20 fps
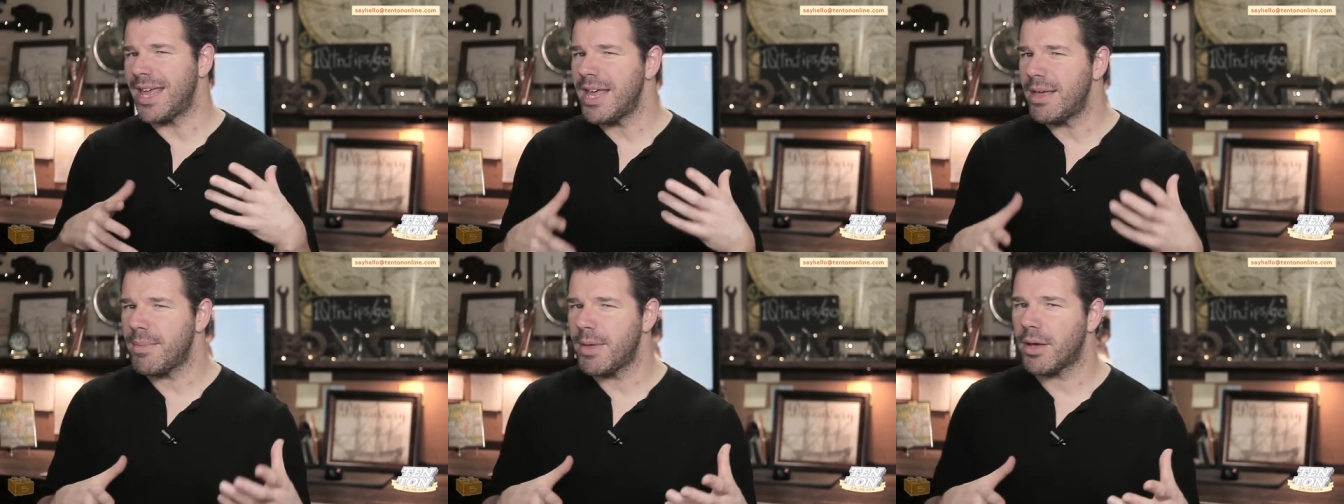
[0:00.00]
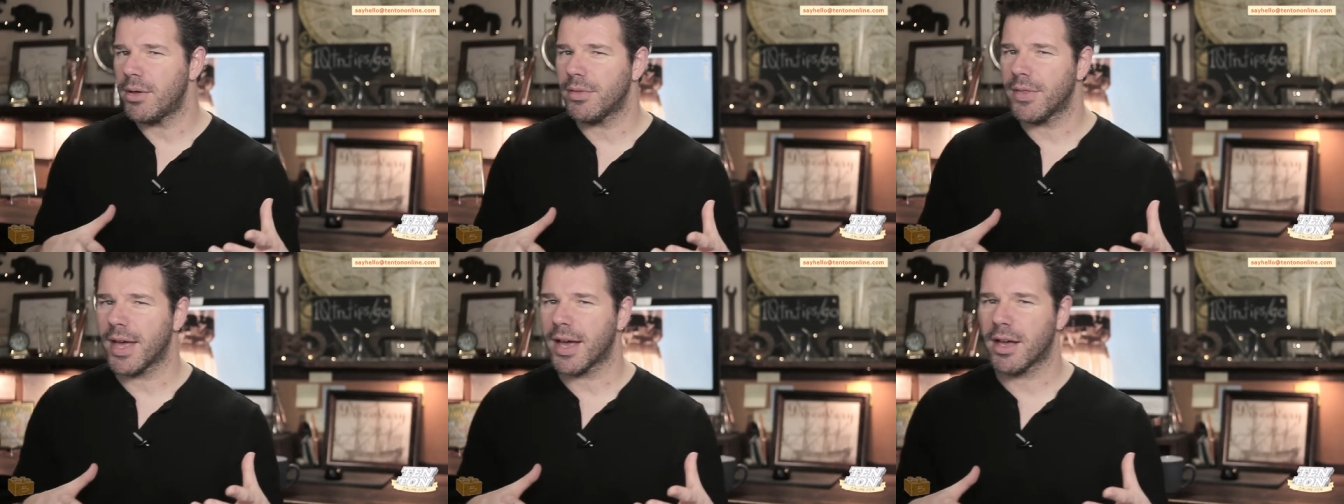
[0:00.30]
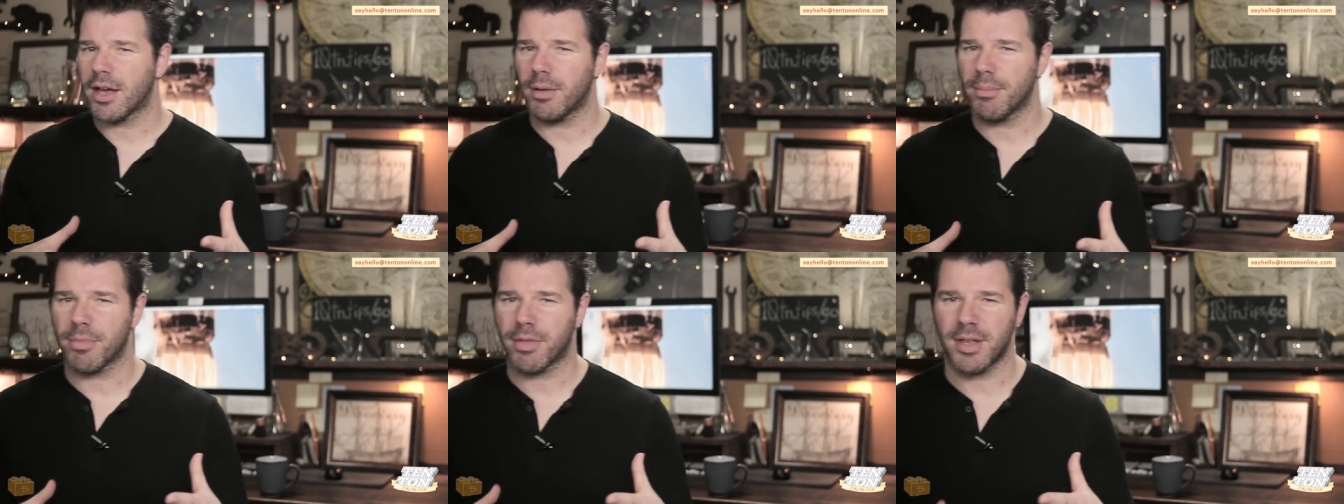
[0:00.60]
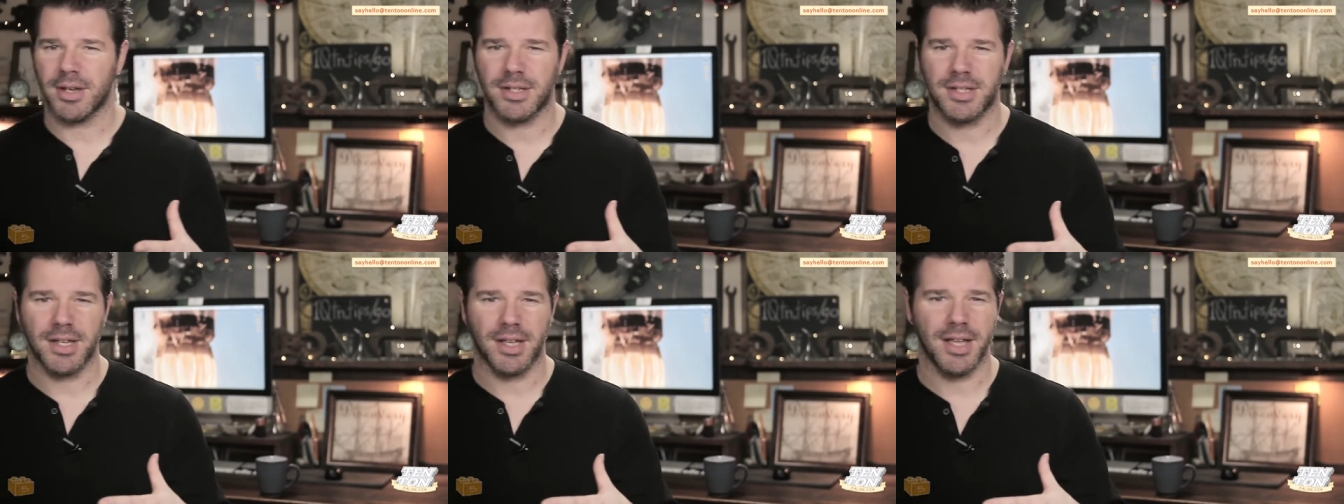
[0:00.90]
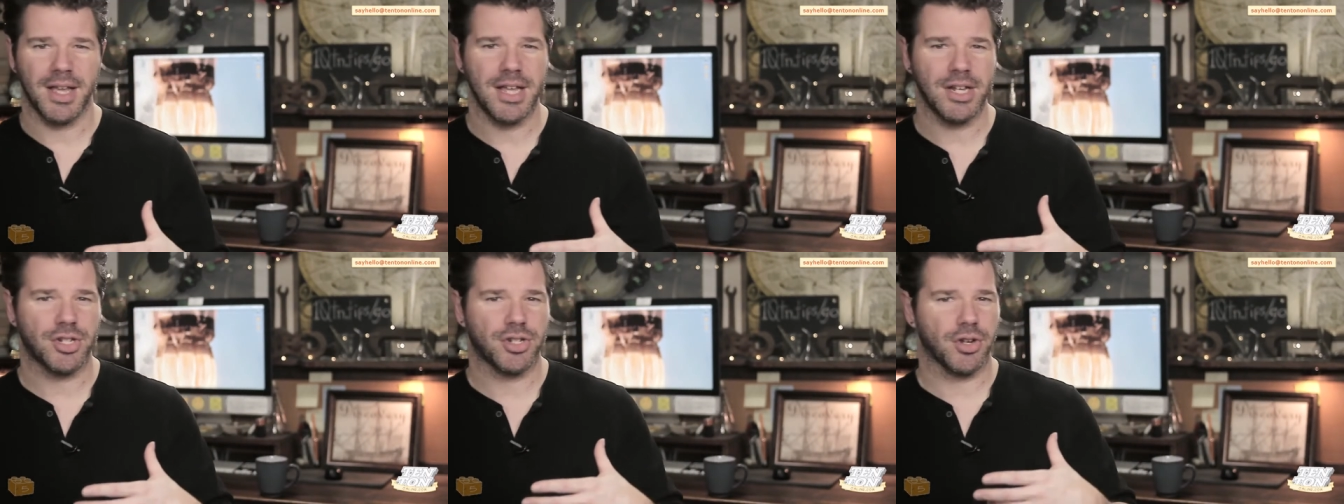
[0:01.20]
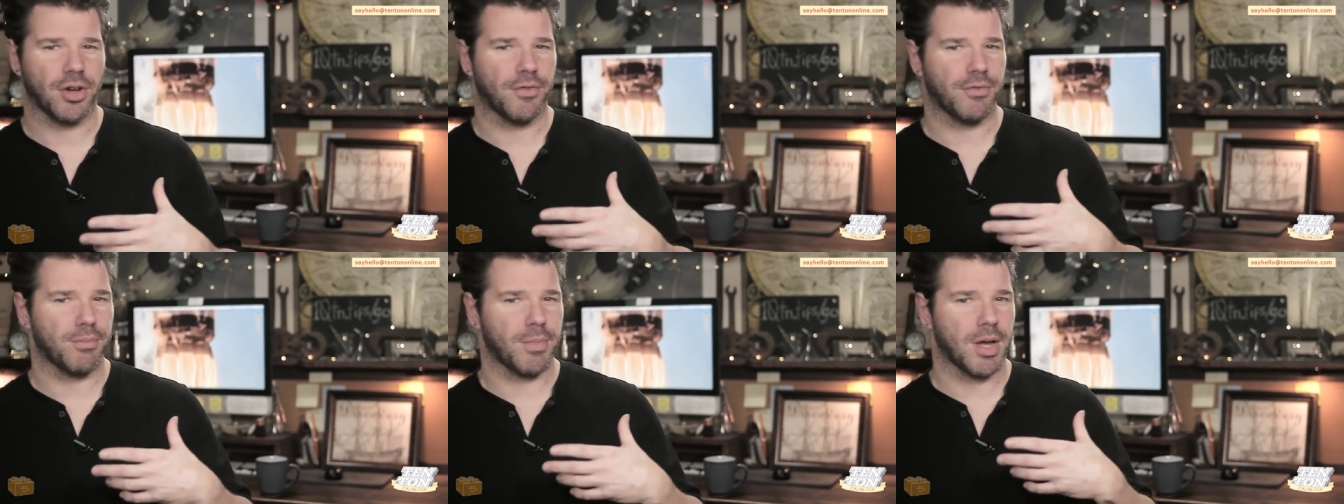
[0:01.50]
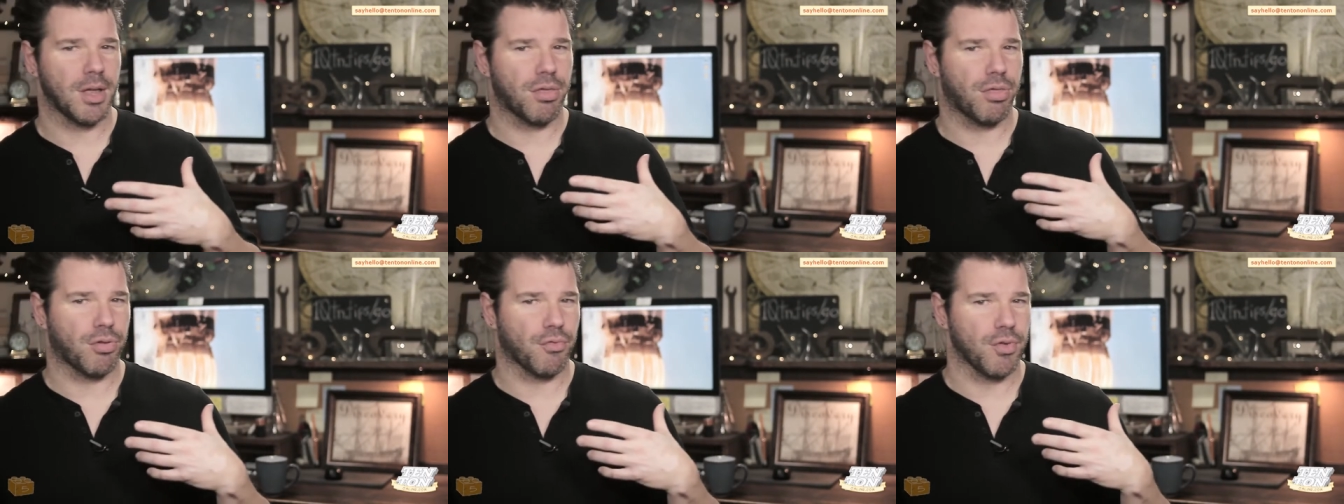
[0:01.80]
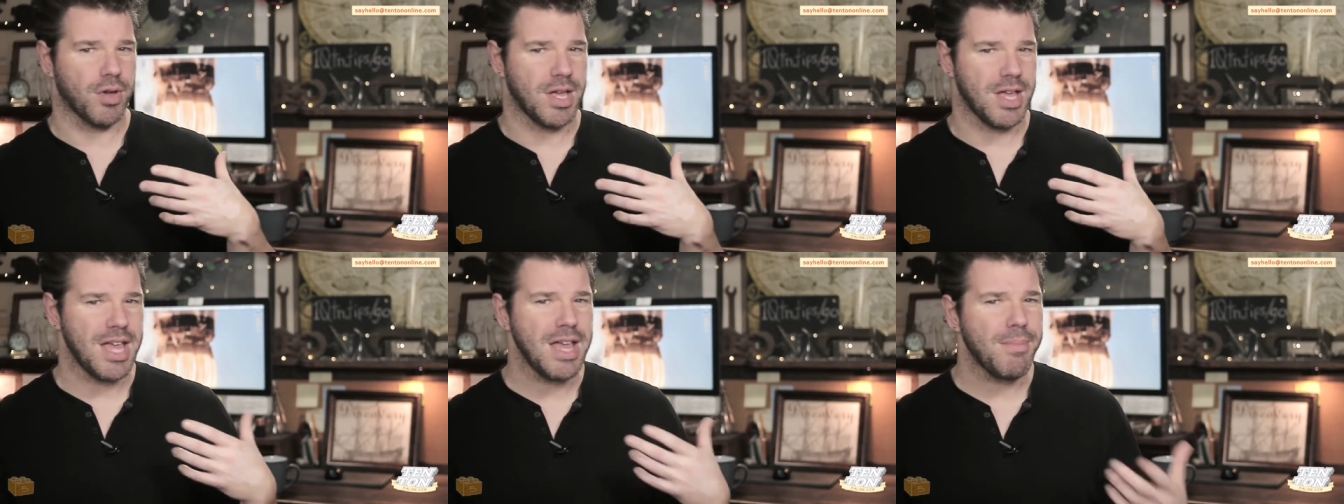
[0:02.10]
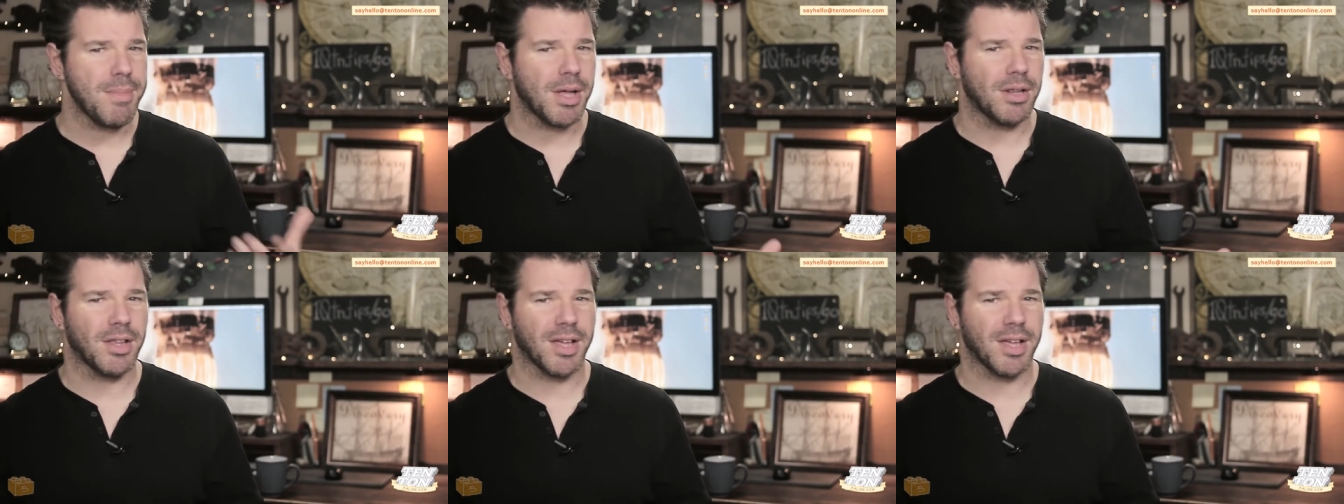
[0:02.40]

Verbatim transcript: email that comes into each of my three email